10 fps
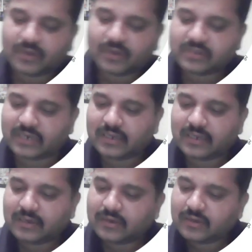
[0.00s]

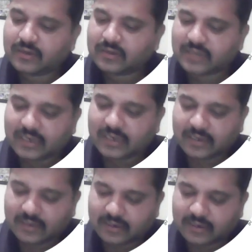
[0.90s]
still
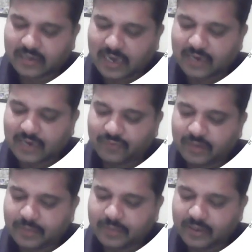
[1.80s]
the current will
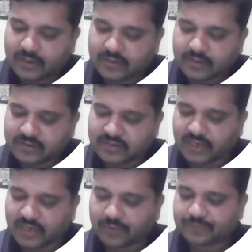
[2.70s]
be 0.